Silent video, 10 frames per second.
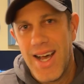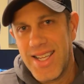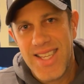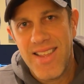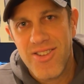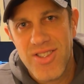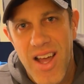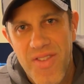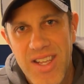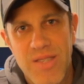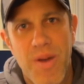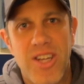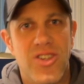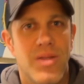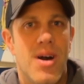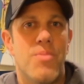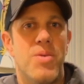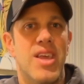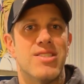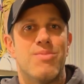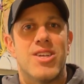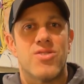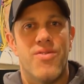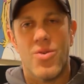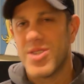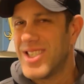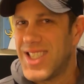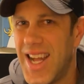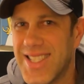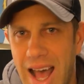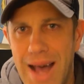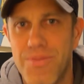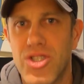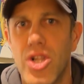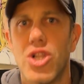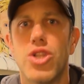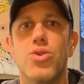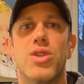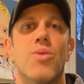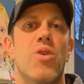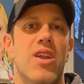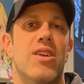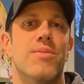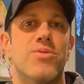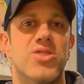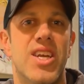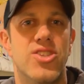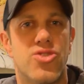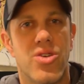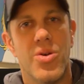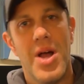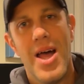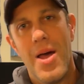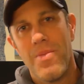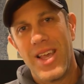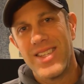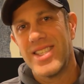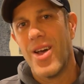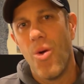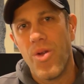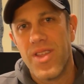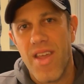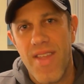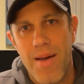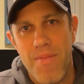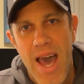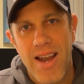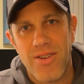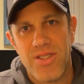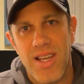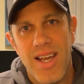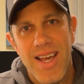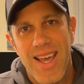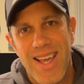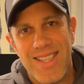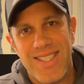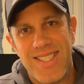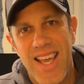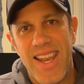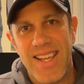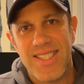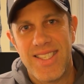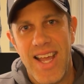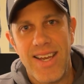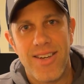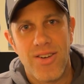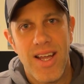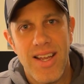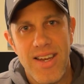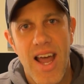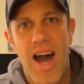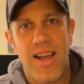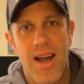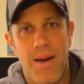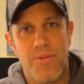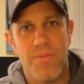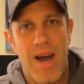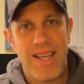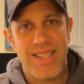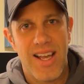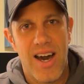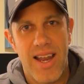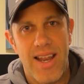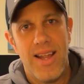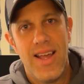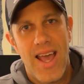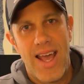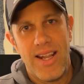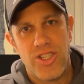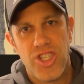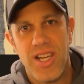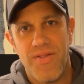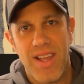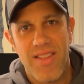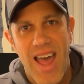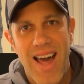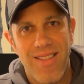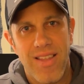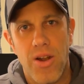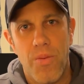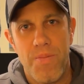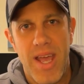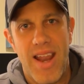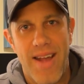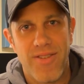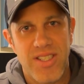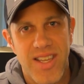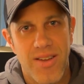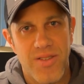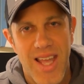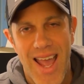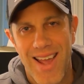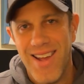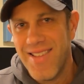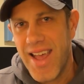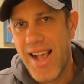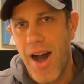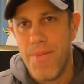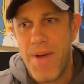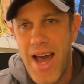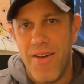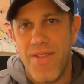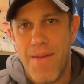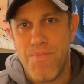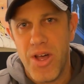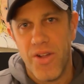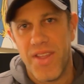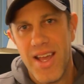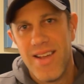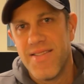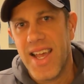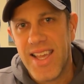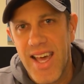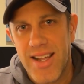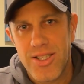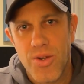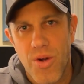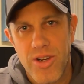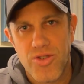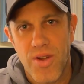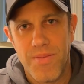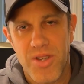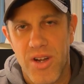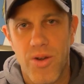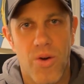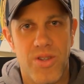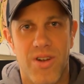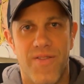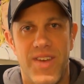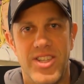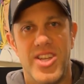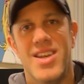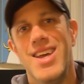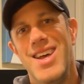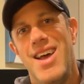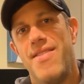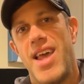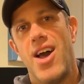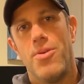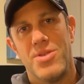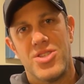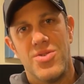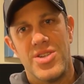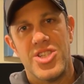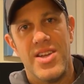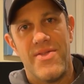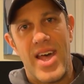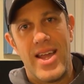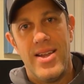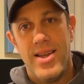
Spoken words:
I say there's nothing special about being special forces. That's absolutely 100% true because the only thing that matters is setting a standard, not compromising on it, and achieving that little bit every single day. They compound, they build, they get us to our dreams, our goals, our vision, and they help us to achieve that.